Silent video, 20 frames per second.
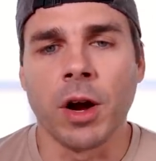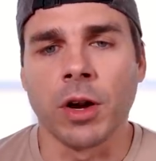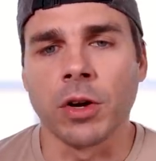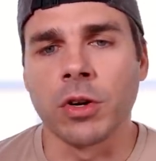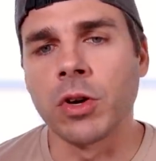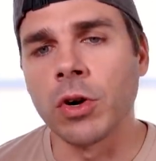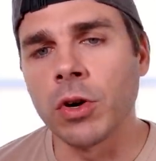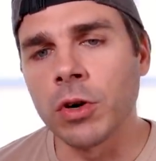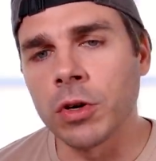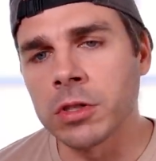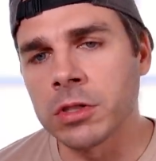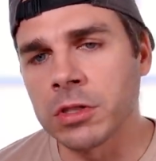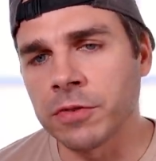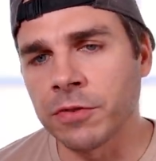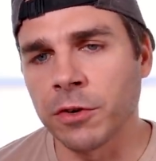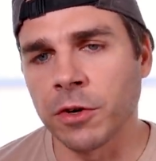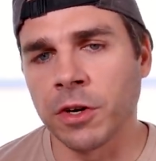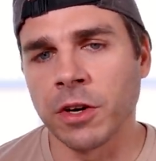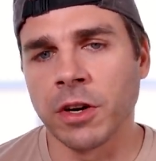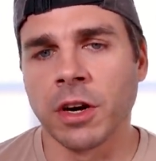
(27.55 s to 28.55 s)
our goals
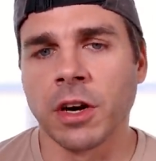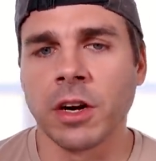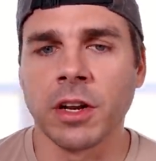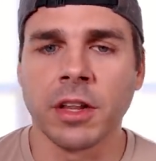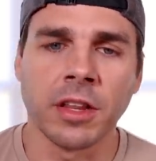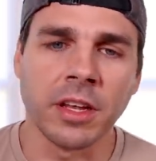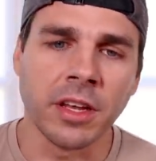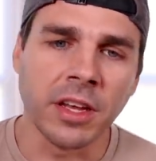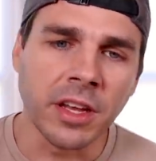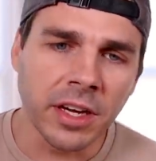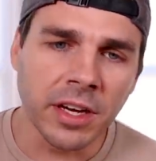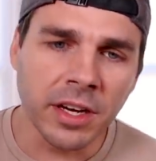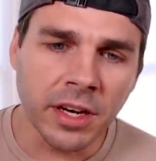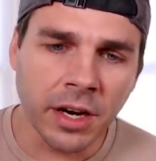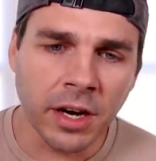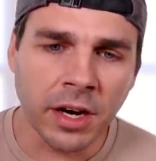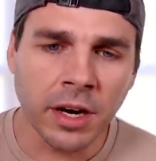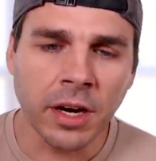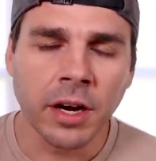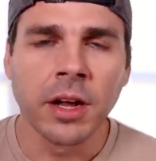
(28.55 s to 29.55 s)
for the
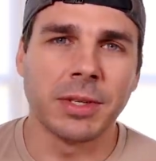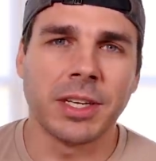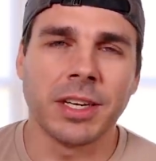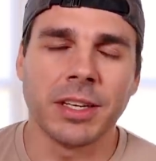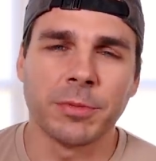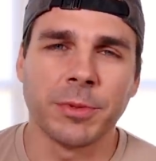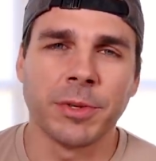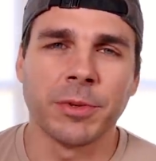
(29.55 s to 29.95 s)
year because